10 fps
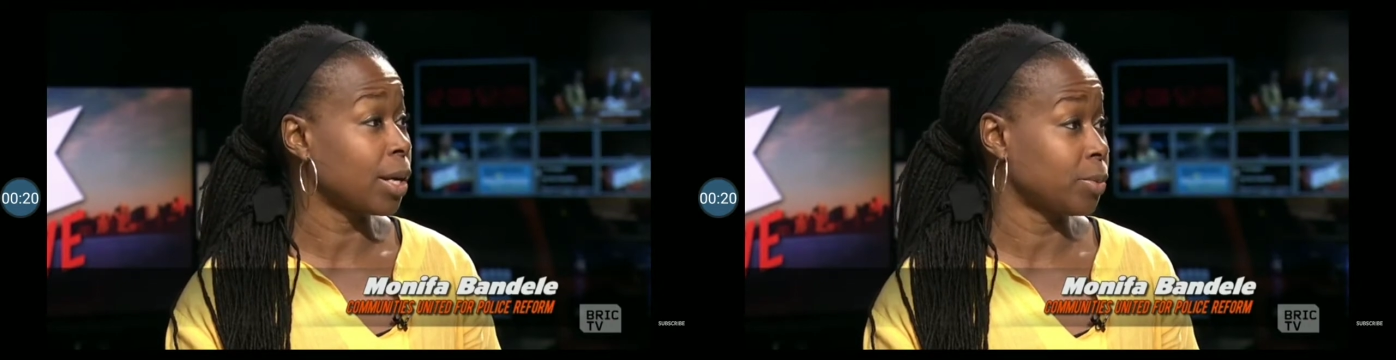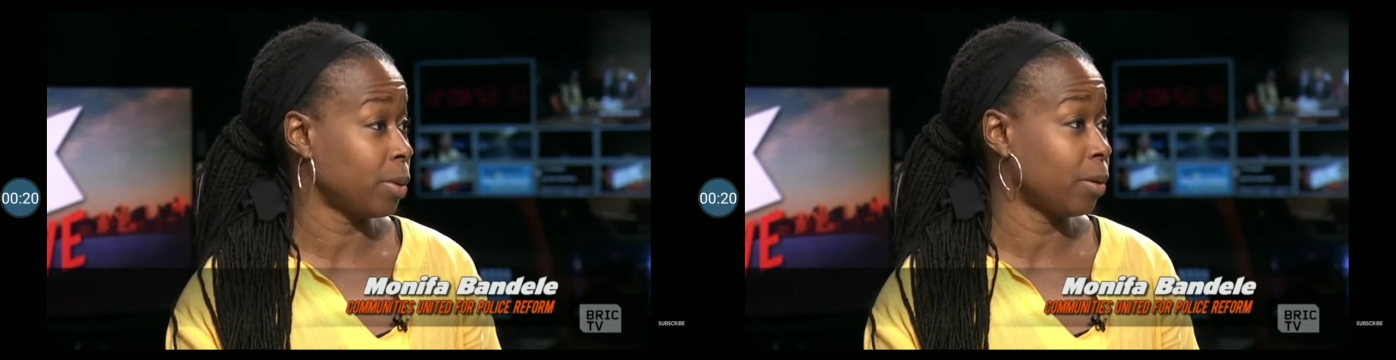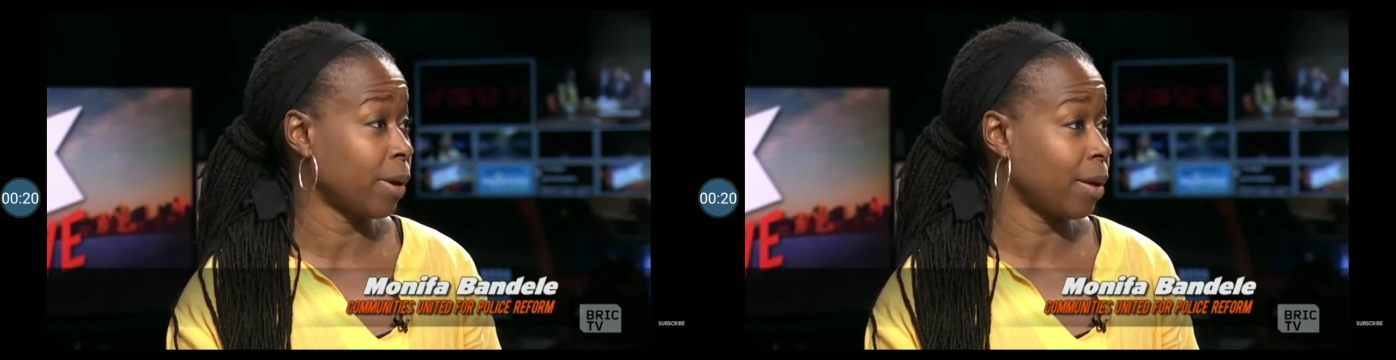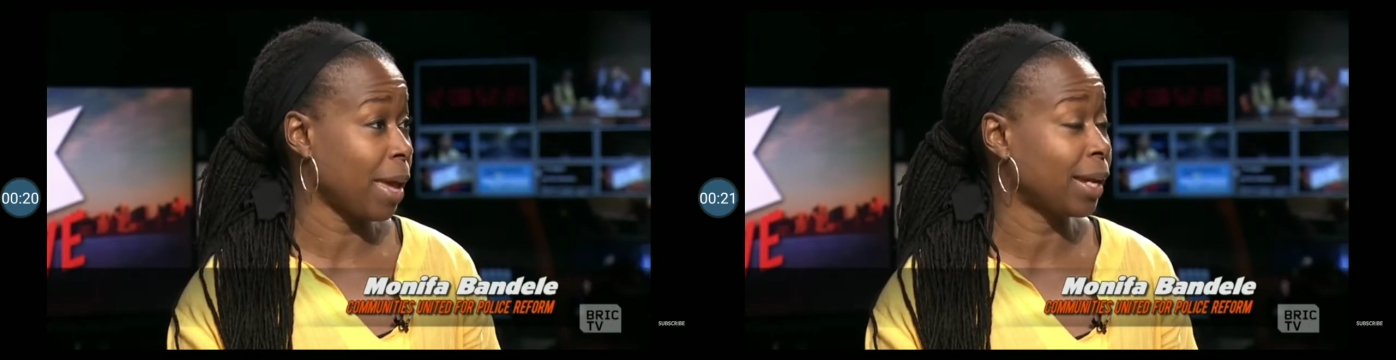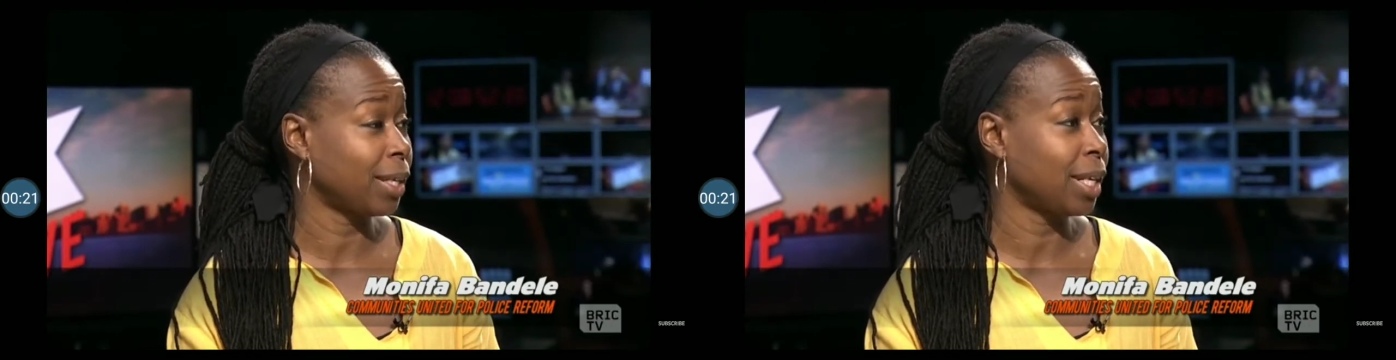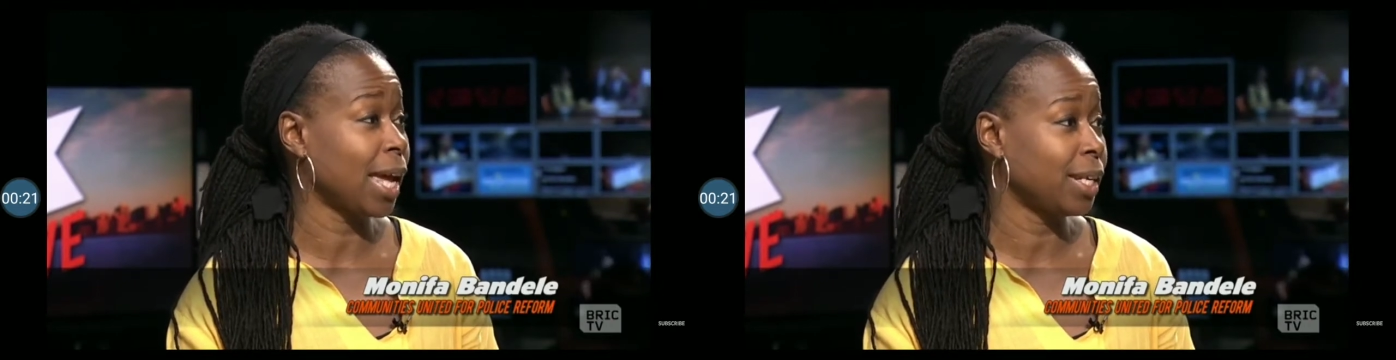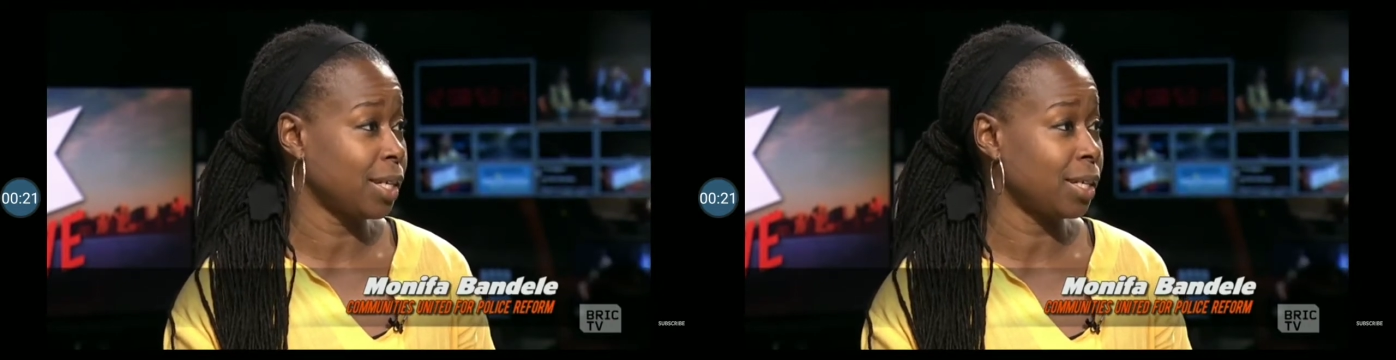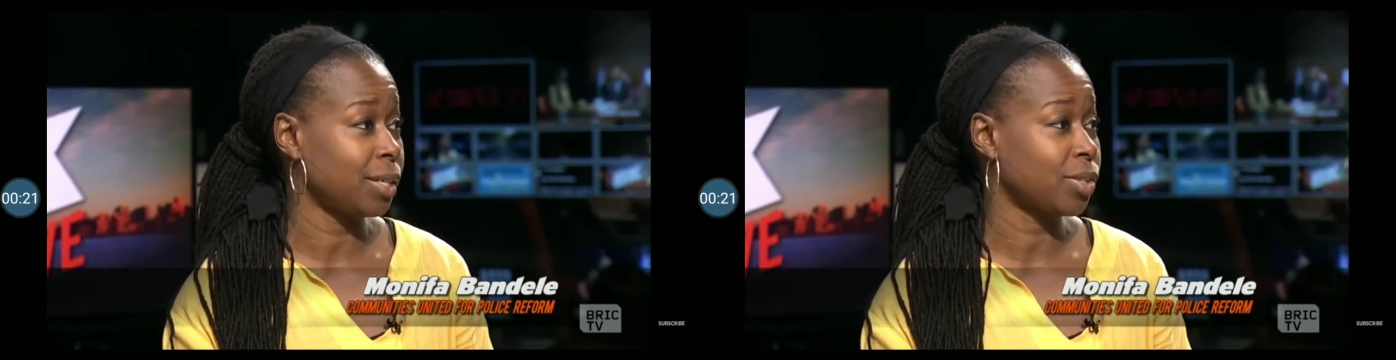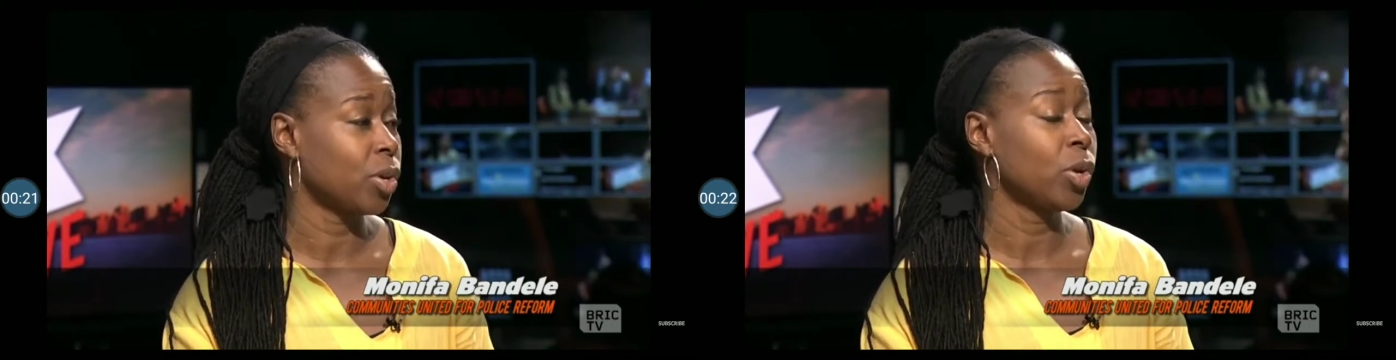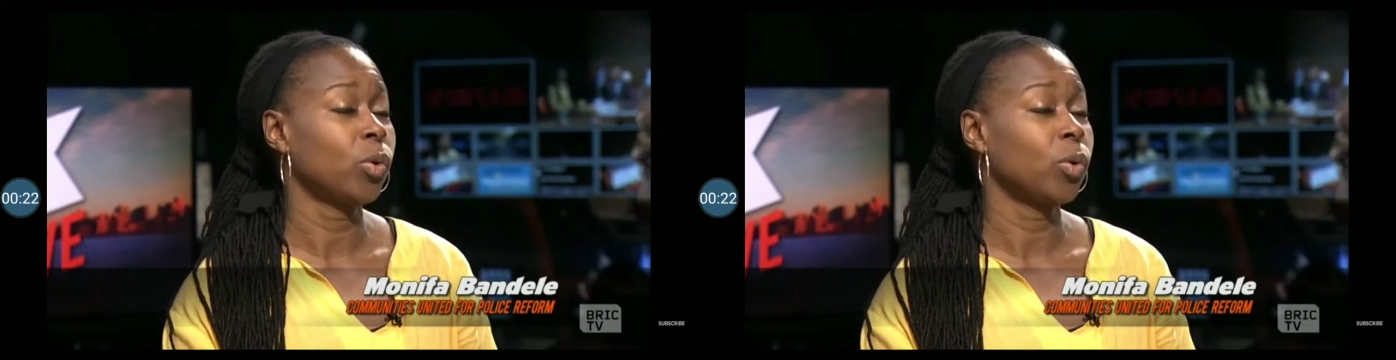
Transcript: Watch program back in the 90s,